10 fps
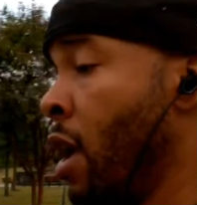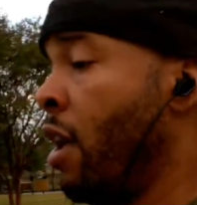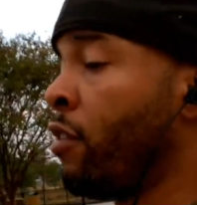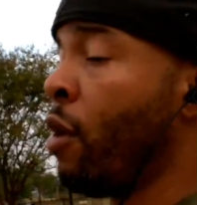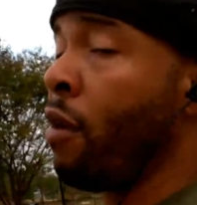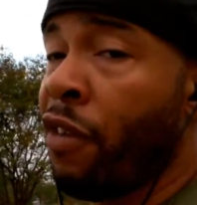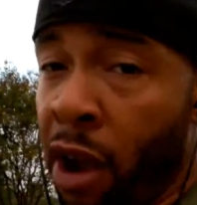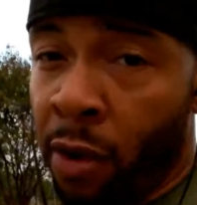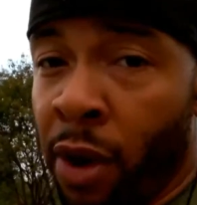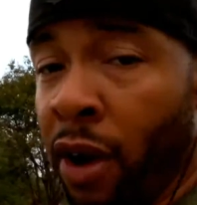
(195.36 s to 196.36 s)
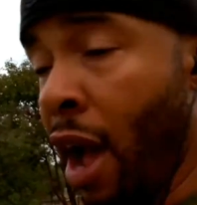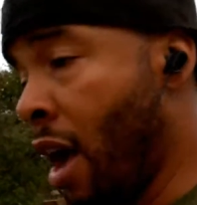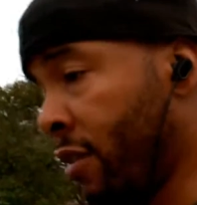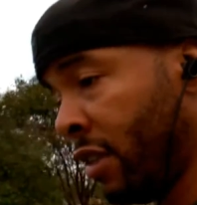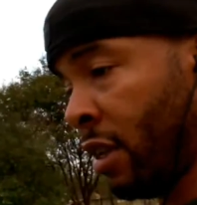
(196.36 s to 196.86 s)
It's going very well,
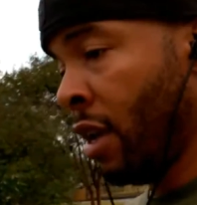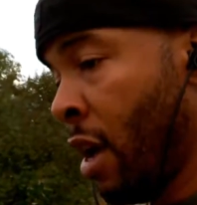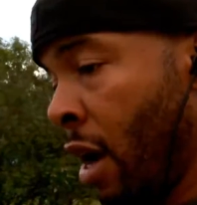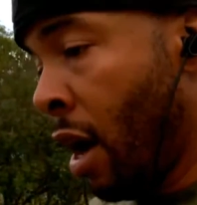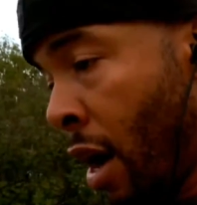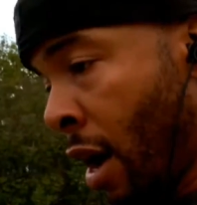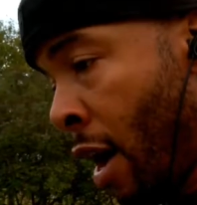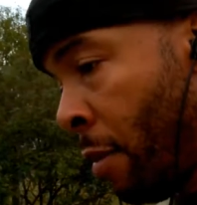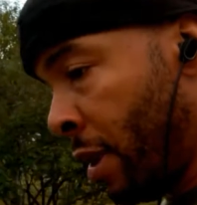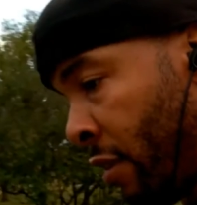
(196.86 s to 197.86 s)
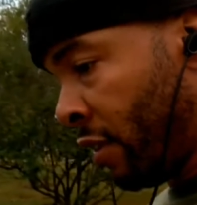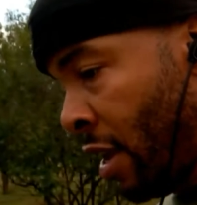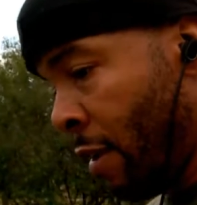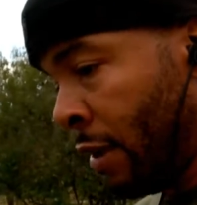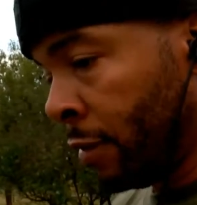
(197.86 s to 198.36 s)
guys. Um, let's
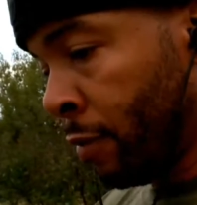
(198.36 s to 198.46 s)
see.